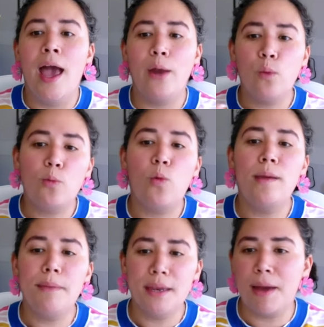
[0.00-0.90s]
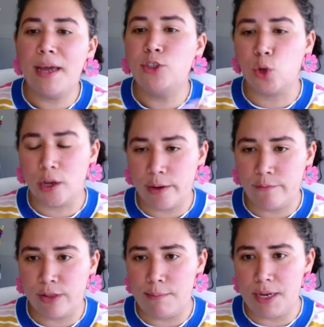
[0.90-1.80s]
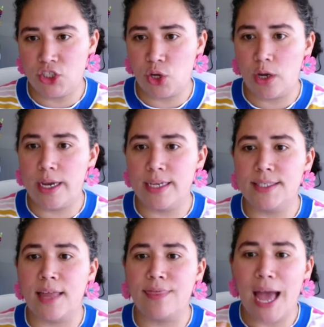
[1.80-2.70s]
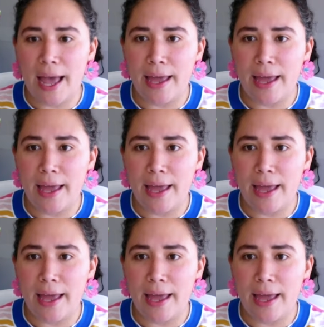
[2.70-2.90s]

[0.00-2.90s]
And what we mean by trigger inflammation is that